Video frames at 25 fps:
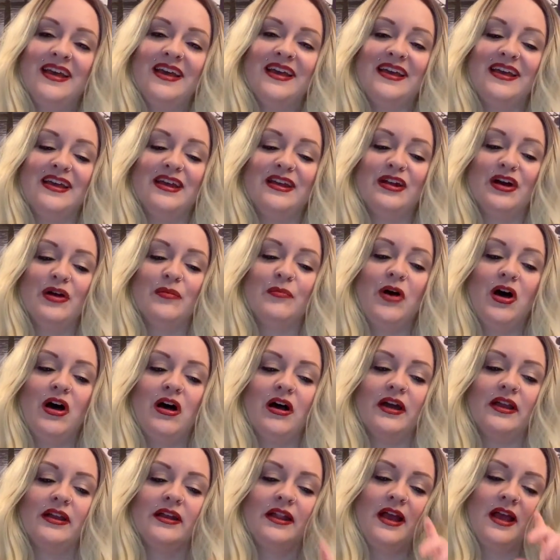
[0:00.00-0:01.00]
in
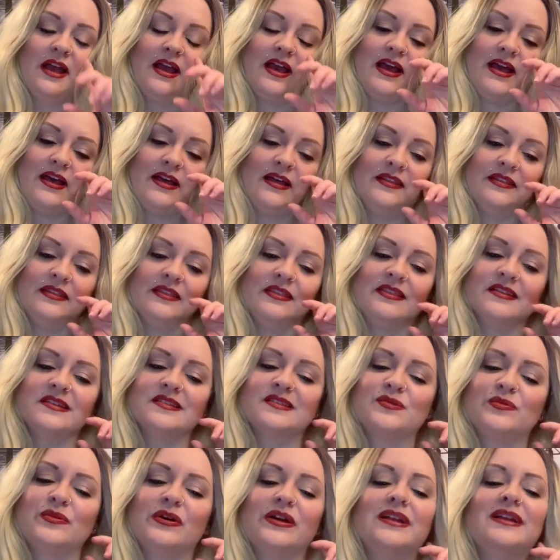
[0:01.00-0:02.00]
Amman, and
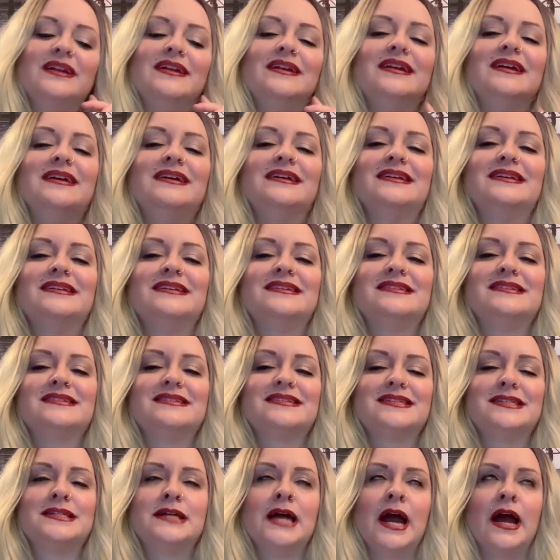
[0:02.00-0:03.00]
this one
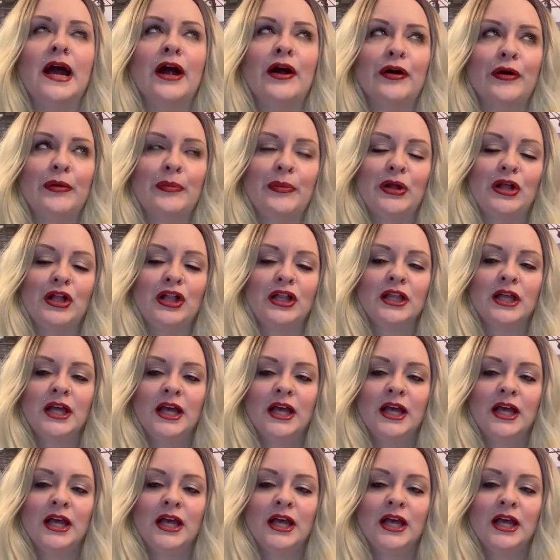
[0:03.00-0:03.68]
is terrible.